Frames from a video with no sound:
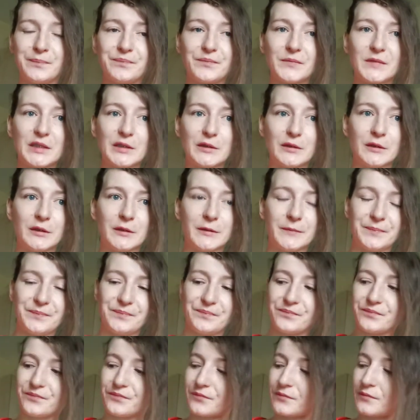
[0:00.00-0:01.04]
So
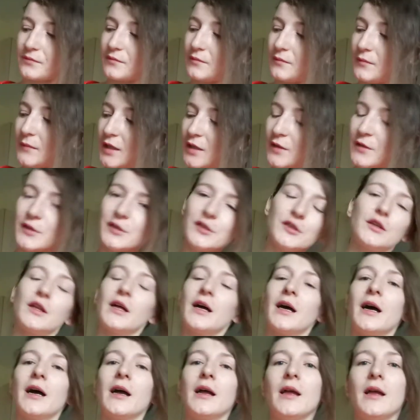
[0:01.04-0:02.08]
there's
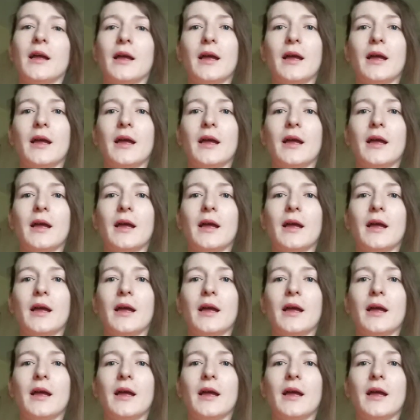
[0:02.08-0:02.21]
that.